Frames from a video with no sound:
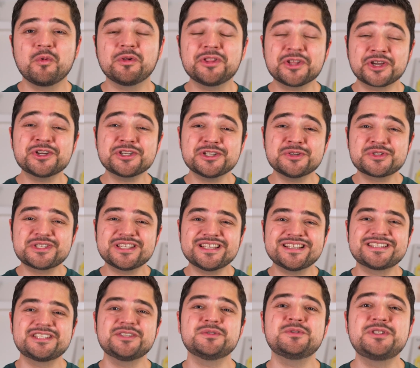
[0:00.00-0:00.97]
Well, the good news
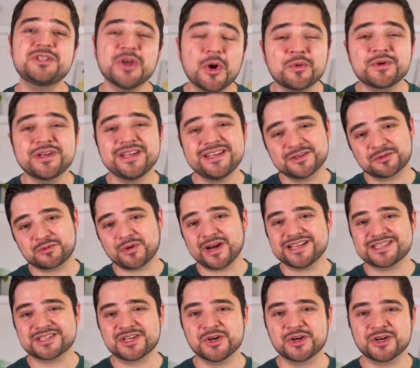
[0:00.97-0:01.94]
is you don't need a
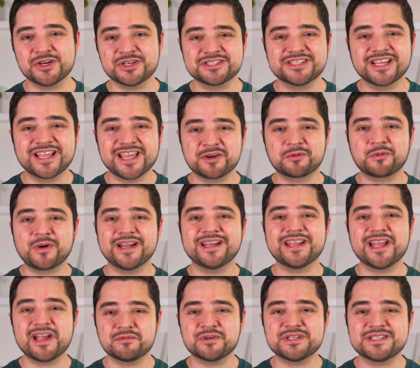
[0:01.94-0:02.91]
rice cooker to get it
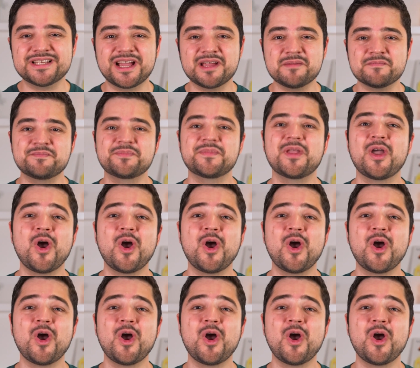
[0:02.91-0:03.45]
right every time.